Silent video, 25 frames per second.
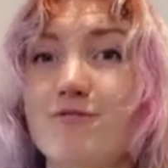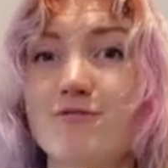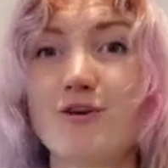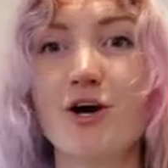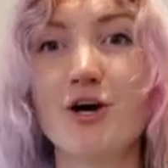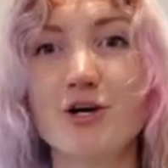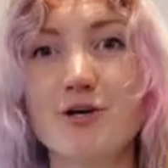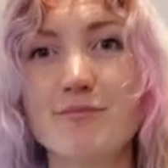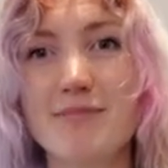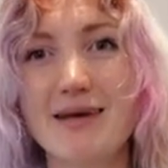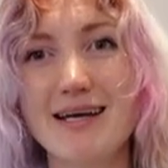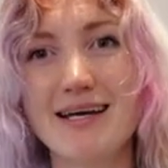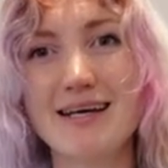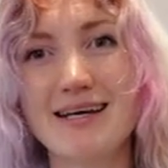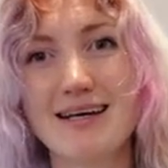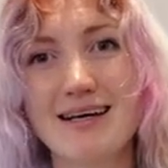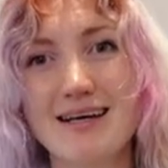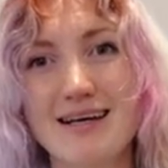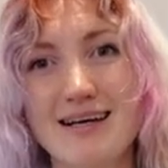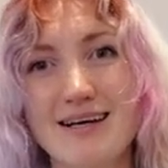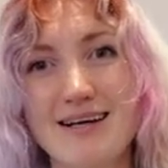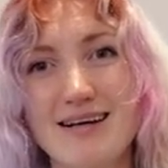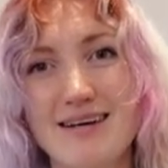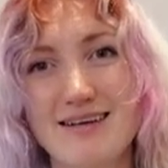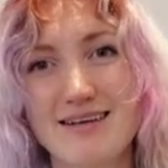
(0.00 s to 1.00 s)
For a year,
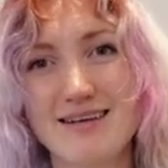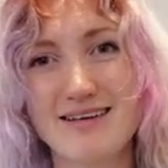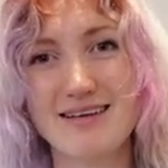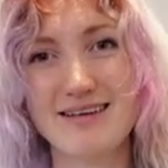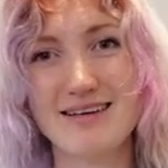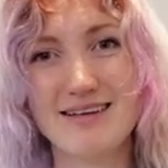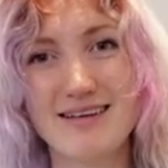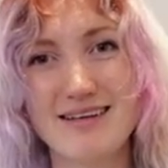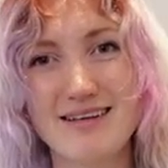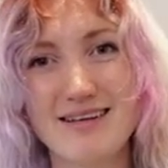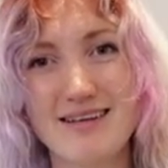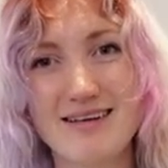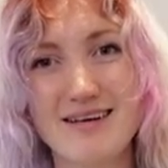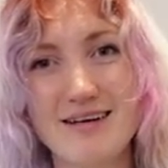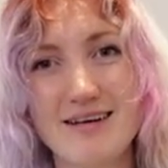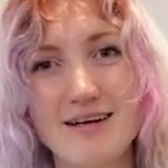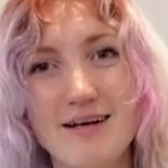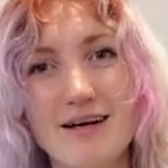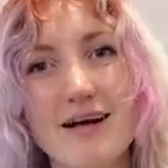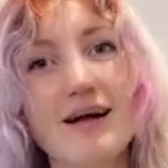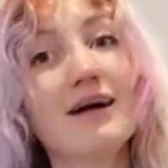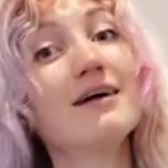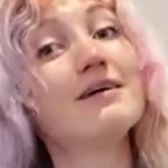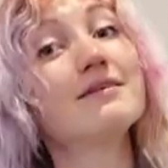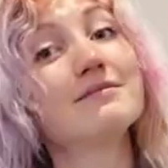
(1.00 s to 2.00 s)
I forgot about you.
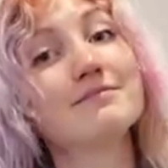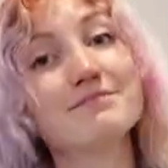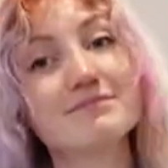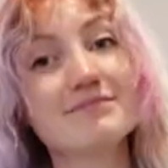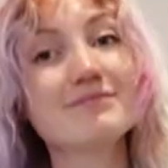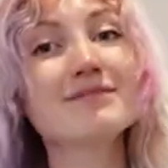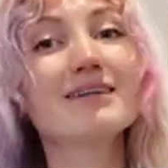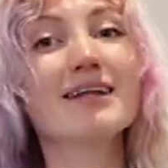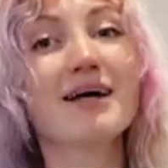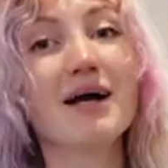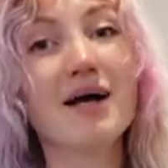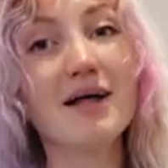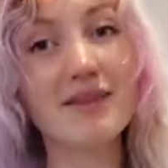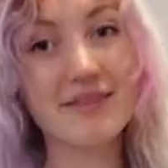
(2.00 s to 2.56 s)
That's the year.